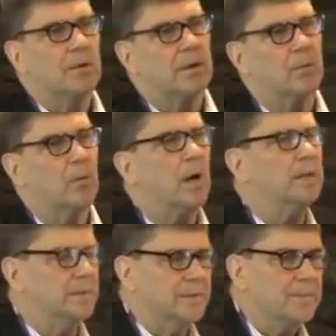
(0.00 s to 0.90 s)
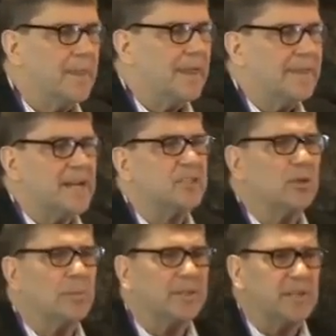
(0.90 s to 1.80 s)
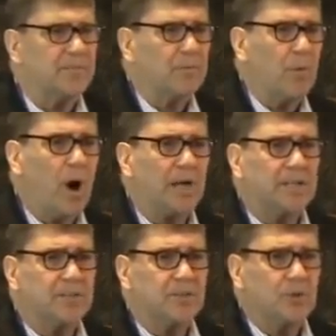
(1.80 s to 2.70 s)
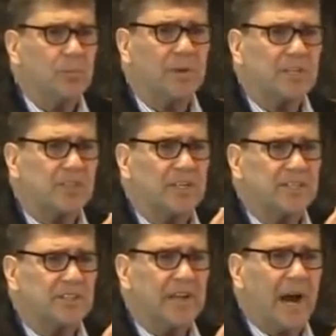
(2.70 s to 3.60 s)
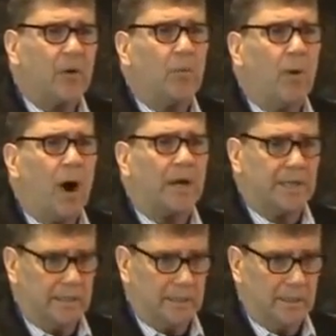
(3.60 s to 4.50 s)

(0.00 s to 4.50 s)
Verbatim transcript: One, that's a little bit different market too, but it's a, it's a narrow market,